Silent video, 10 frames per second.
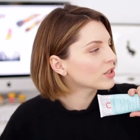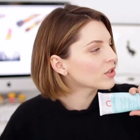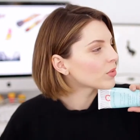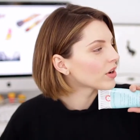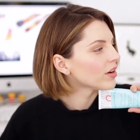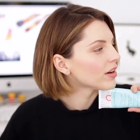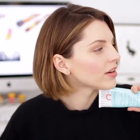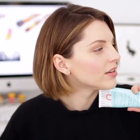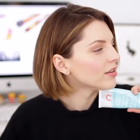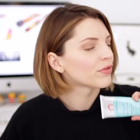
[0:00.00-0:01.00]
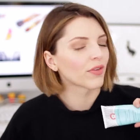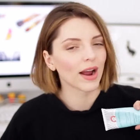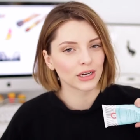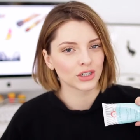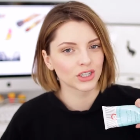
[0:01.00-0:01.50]
what's the word?
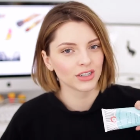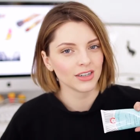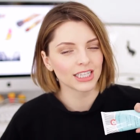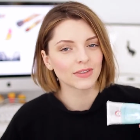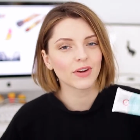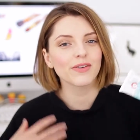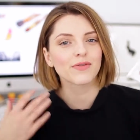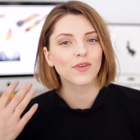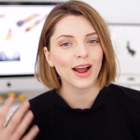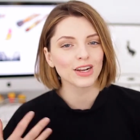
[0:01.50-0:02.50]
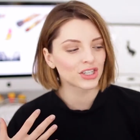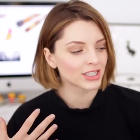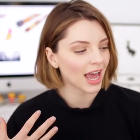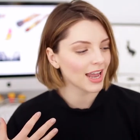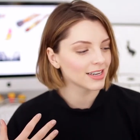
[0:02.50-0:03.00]
Fresh. It's a very fresh
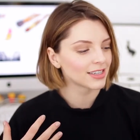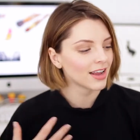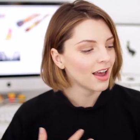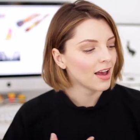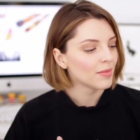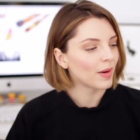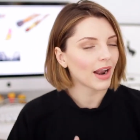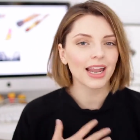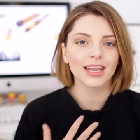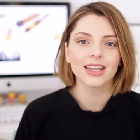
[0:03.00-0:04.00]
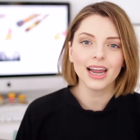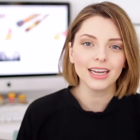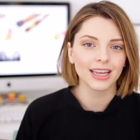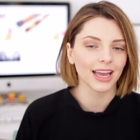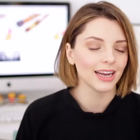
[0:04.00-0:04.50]
scent, but I
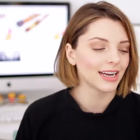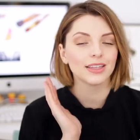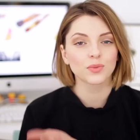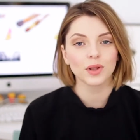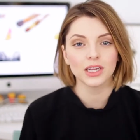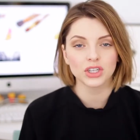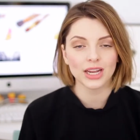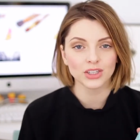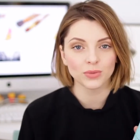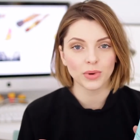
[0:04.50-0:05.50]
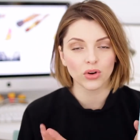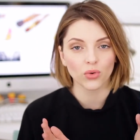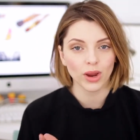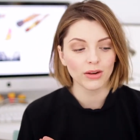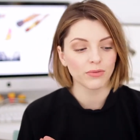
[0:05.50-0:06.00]
like it. It's really gentle, but
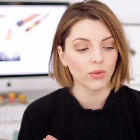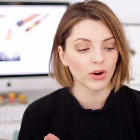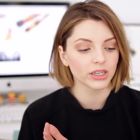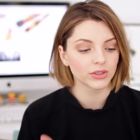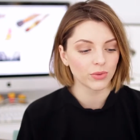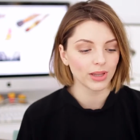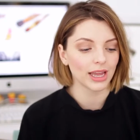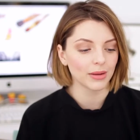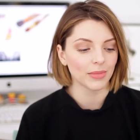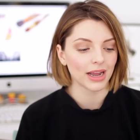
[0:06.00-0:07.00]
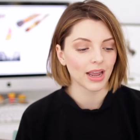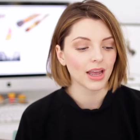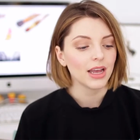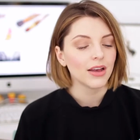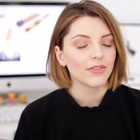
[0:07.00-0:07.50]
great for exfoliating my
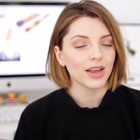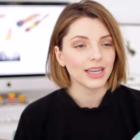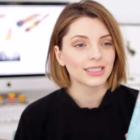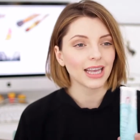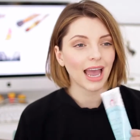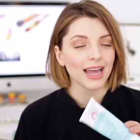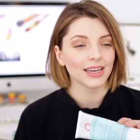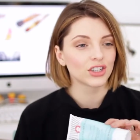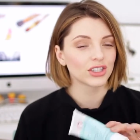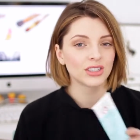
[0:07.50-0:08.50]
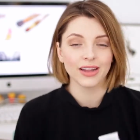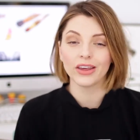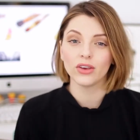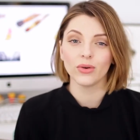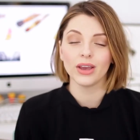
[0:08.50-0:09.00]
face. And just to
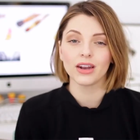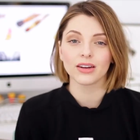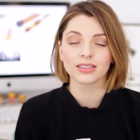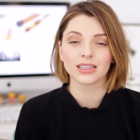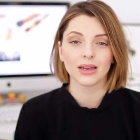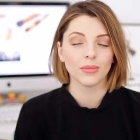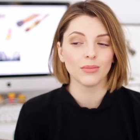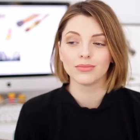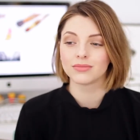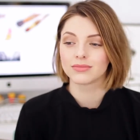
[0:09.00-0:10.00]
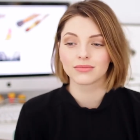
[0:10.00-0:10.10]
let you in on some